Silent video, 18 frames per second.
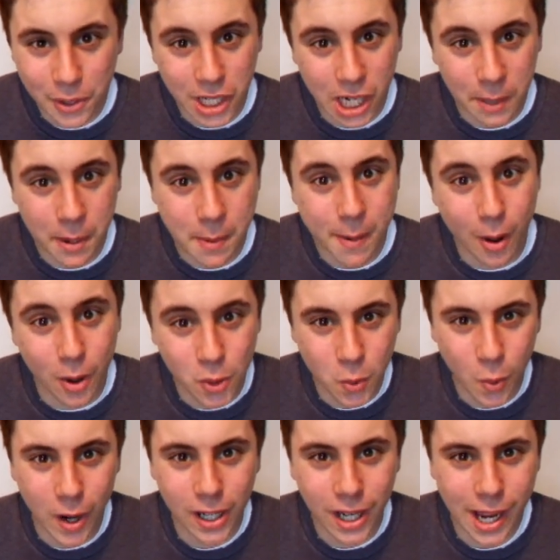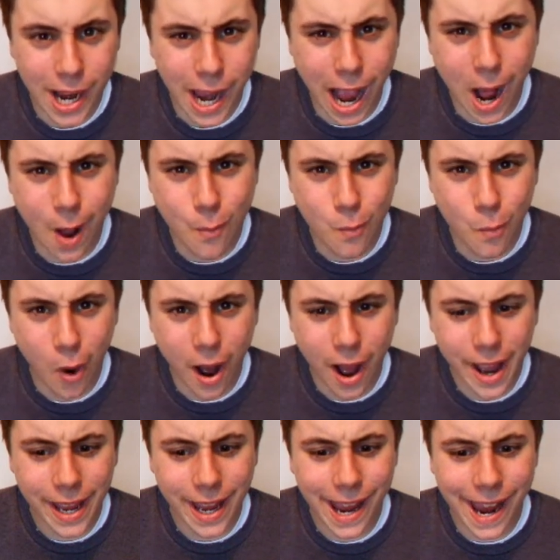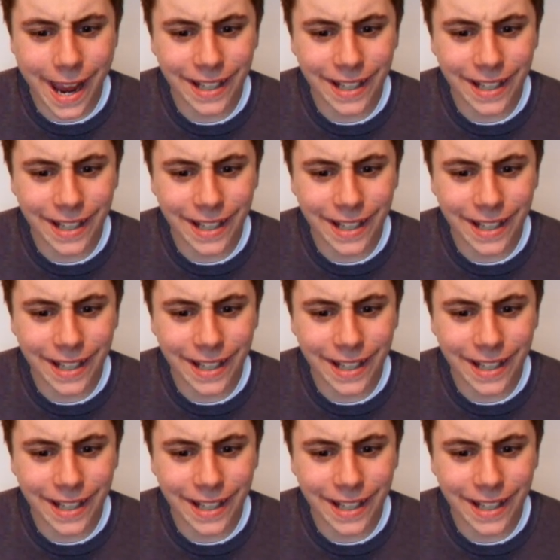is going to be about Twilight and why